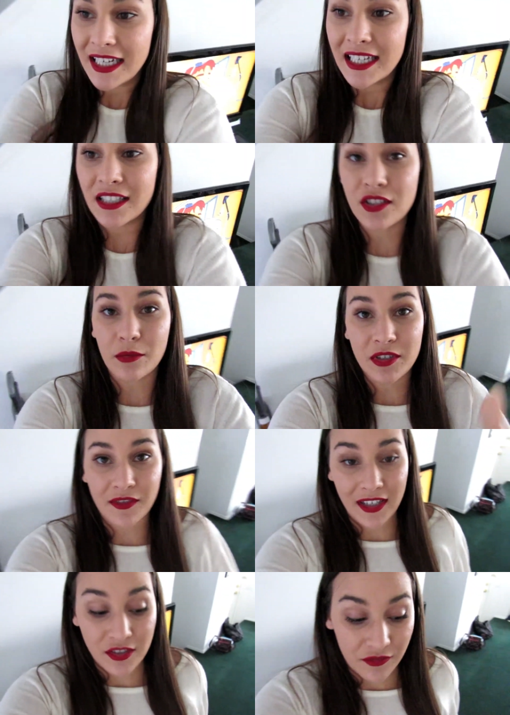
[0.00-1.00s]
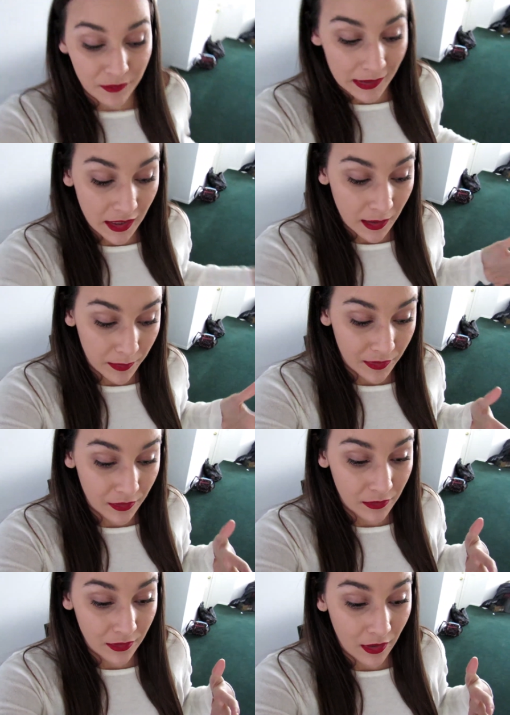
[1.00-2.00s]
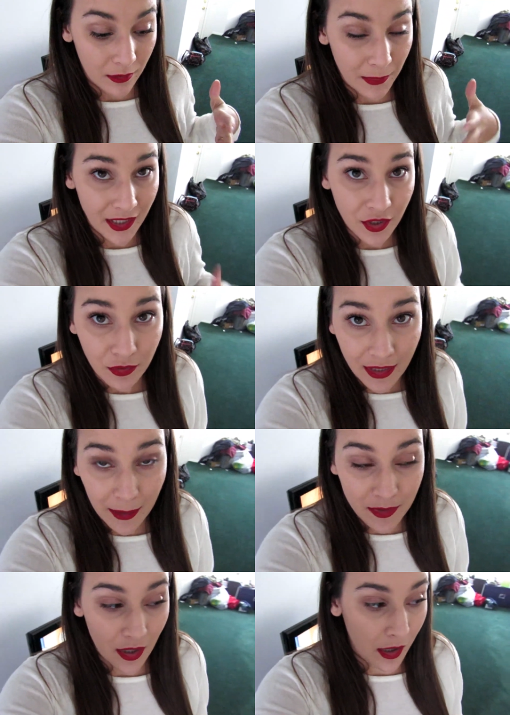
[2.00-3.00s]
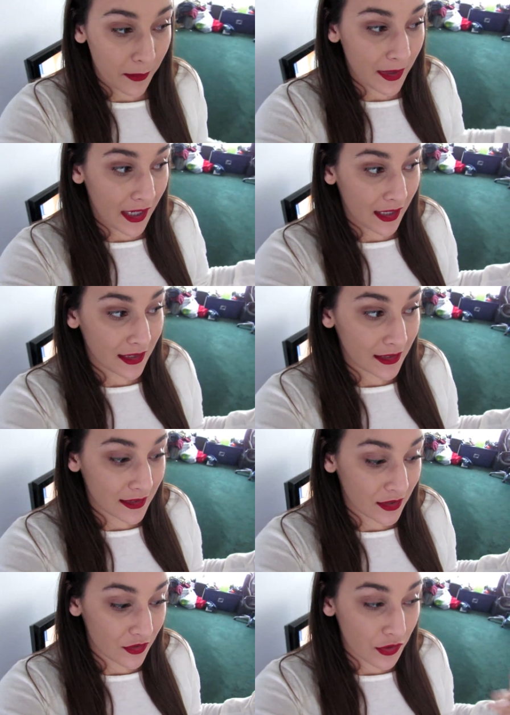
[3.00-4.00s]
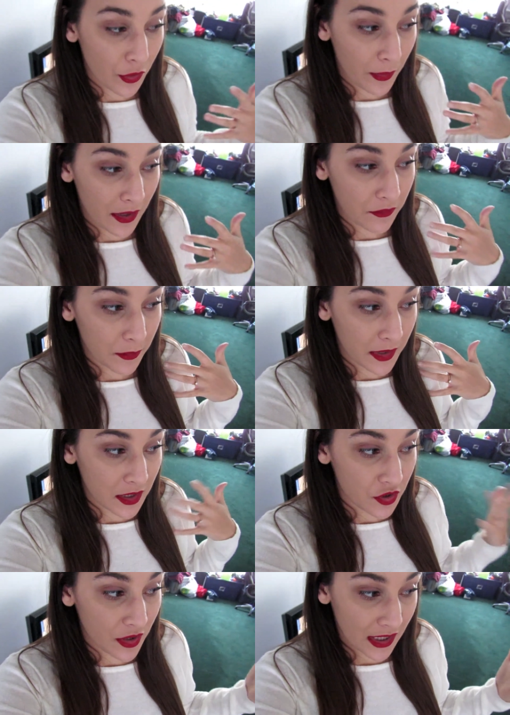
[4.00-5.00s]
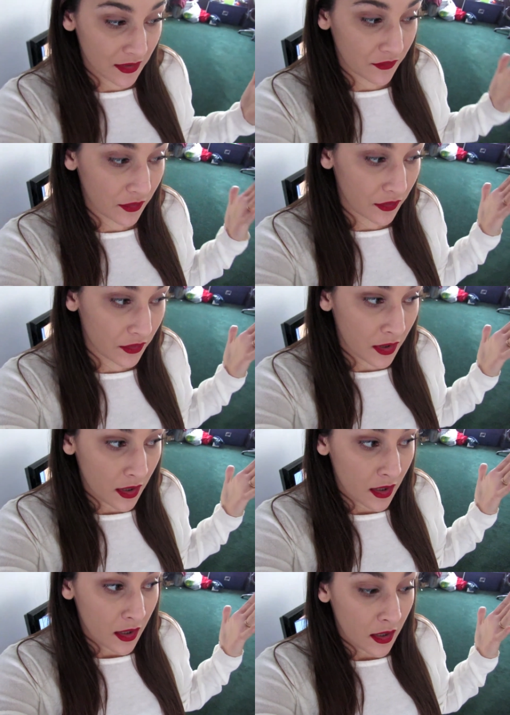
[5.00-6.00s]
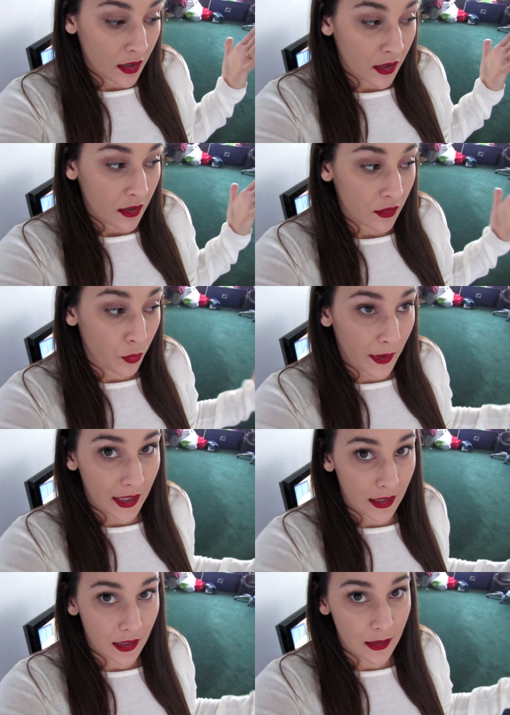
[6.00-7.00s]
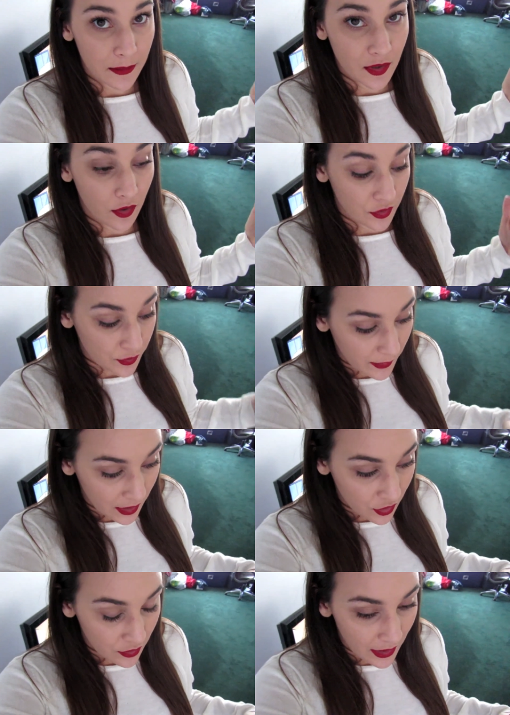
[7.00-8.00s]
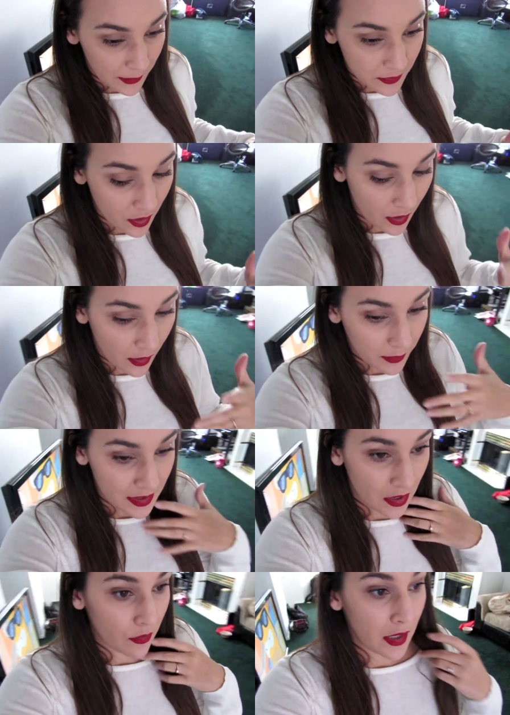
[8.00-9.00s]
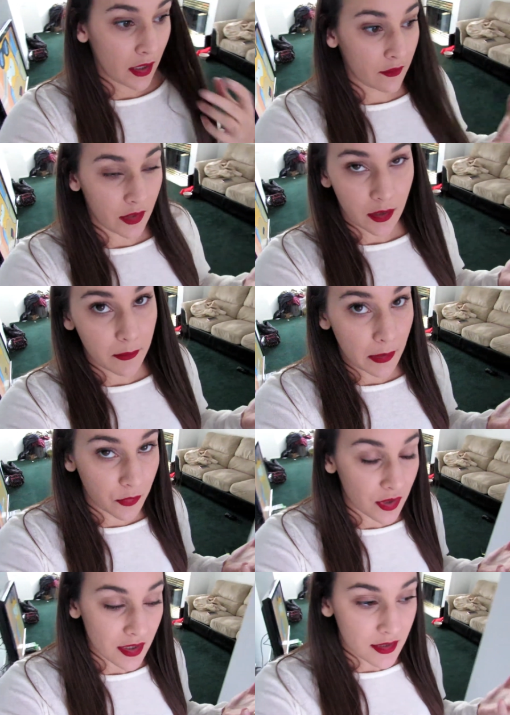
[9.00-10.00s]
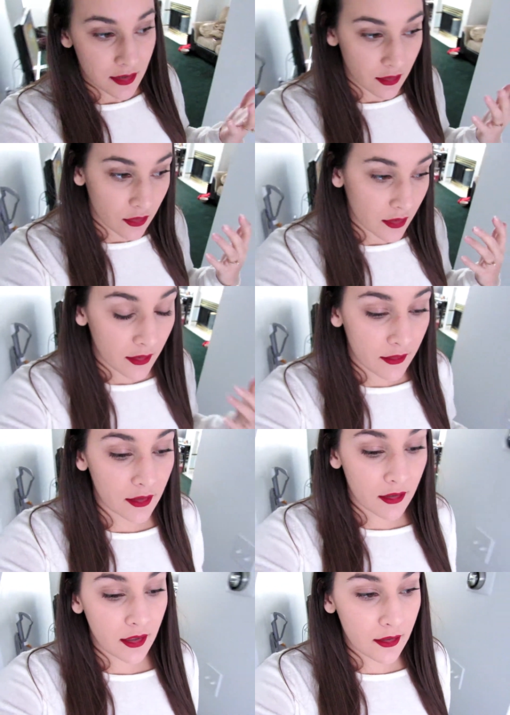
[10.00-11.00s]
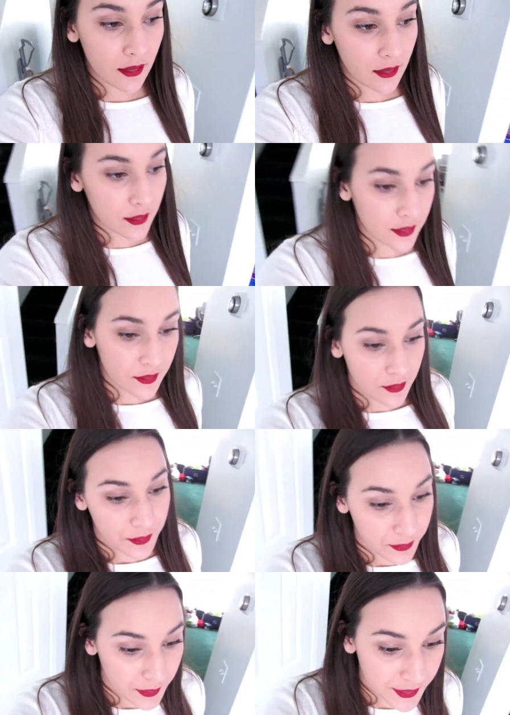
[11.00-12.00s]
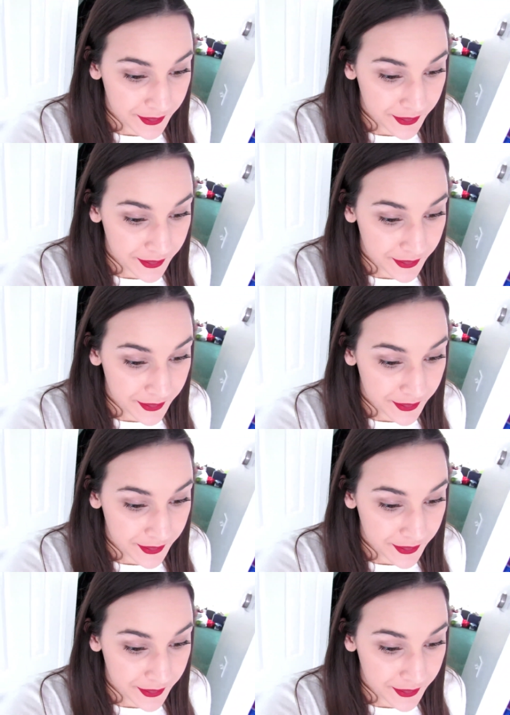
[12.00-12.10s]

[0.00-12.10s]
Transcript: it's so much faster for me to upload on my new laptop and there's no way for me to transfer the wedding clips onto my new laptop because I don't have like a memory stick or anything like that. So